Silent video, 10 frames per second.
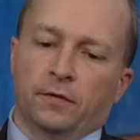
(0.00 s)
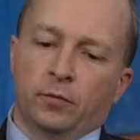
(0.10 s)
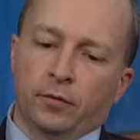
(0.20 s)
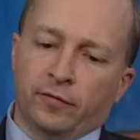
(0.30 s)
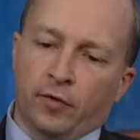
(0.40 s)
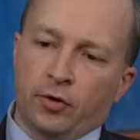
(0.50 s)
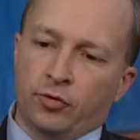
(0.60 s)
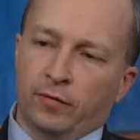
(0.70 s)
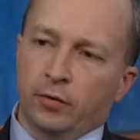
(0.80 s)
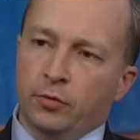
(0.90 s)
through the French
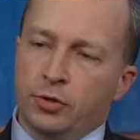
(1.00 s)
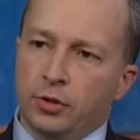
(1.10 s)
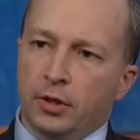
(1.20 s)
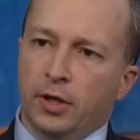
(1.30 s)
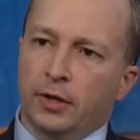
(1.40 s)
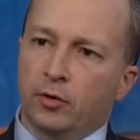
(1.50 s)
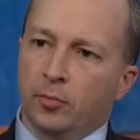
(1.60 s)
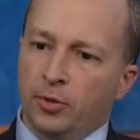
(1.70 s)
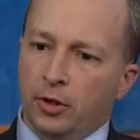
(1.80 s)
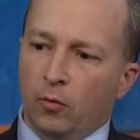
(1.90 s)
Revolution and a
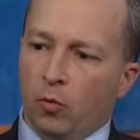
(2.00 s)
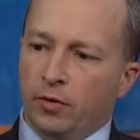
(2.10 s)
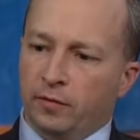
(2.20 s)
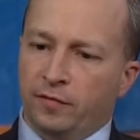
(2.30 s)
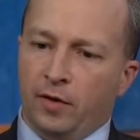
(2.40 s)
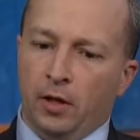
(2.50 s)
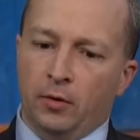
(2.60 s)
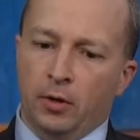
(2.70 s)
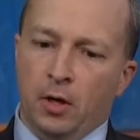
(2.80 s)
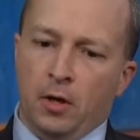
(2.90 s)
European war that
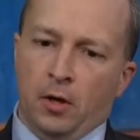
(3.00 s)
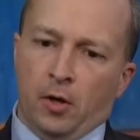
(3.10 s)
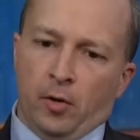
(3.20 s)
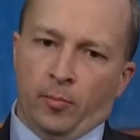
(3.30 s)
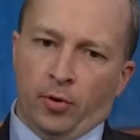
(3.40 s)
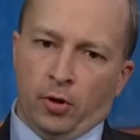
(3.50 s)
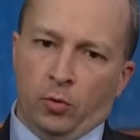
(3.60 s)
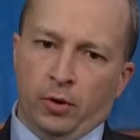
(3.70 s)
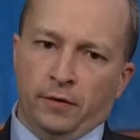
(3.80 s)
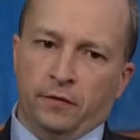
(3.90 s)
followed. Burke
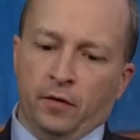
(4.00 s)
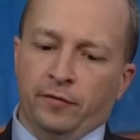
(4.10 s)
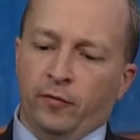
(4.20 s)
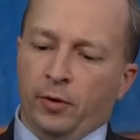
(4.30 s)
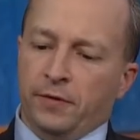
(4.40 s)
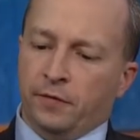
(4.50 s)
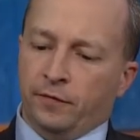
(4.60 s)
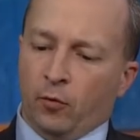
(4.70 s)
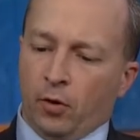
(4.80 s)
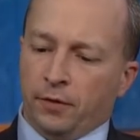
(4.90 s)
was a voice
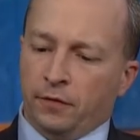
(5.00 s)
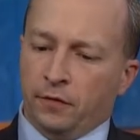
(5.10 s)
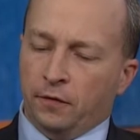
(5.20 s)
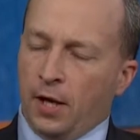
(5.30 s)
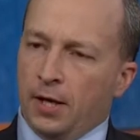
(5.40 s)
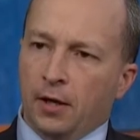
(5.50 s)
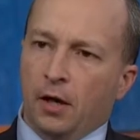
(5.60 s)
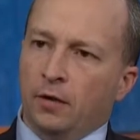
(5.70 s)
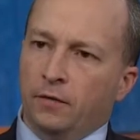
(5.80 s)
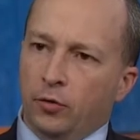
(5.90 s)
for sustaining
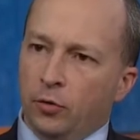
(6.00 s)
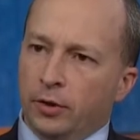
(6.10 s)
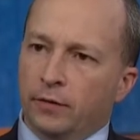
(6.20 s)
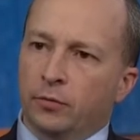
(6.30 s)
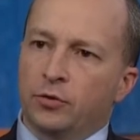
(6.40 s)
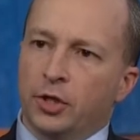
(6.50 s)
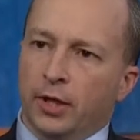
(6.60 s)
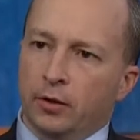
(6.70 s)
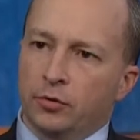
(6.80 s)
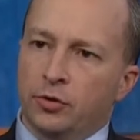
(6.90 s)
continuity through
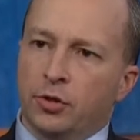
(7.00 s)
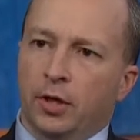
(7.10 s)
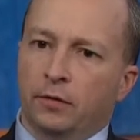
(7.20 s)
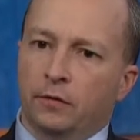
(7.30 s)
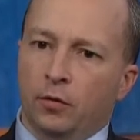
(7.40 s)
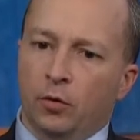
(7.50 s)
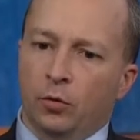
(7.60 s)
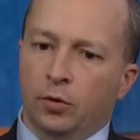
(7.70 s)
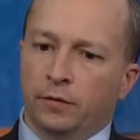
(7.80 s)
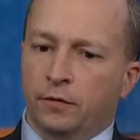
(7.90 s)
change, and so
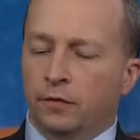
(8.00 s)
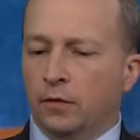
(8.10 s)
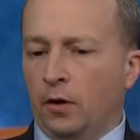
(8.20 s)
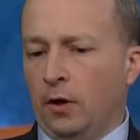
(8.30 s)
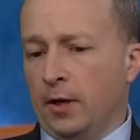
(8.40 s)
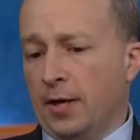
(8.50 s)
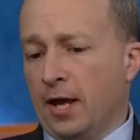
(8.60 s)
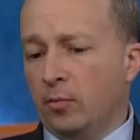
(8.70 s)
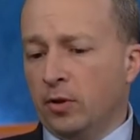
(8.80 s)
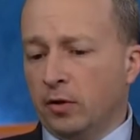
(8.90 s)
was uh, an
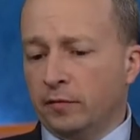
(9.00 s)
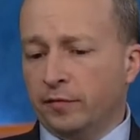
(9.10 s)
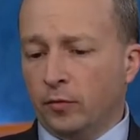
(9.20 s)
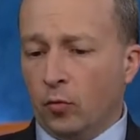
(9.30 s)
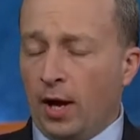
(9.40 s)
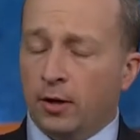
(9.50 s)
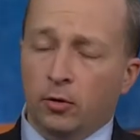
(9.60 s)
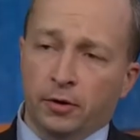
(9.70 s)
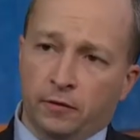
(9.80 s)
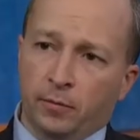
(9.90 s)
enemy of the
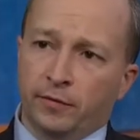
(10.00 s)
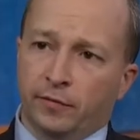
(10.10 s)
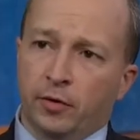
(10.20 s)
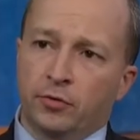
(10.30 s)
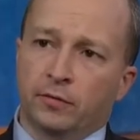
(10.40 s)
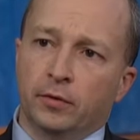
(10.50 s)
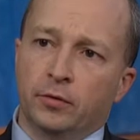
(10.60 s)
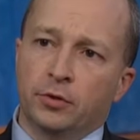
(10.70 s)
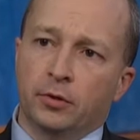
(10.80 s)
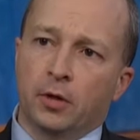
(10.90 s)
radicalism of the French
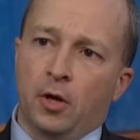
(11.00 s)
Revolution,